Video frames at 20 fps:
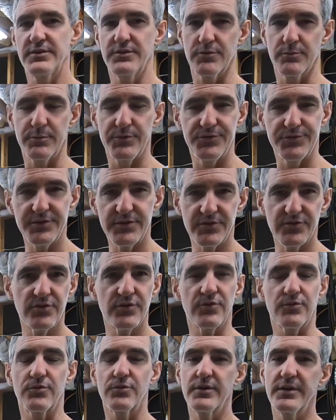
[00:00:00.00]
either
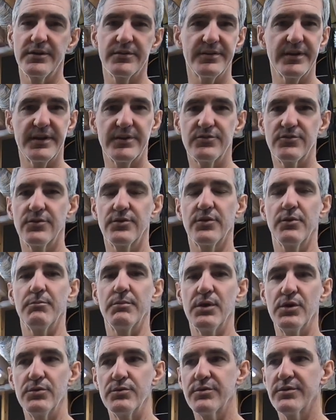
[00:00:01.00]
position or orientation or
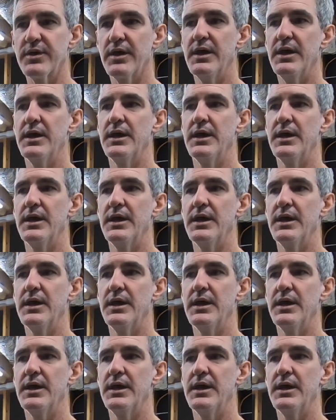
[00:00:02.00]
both.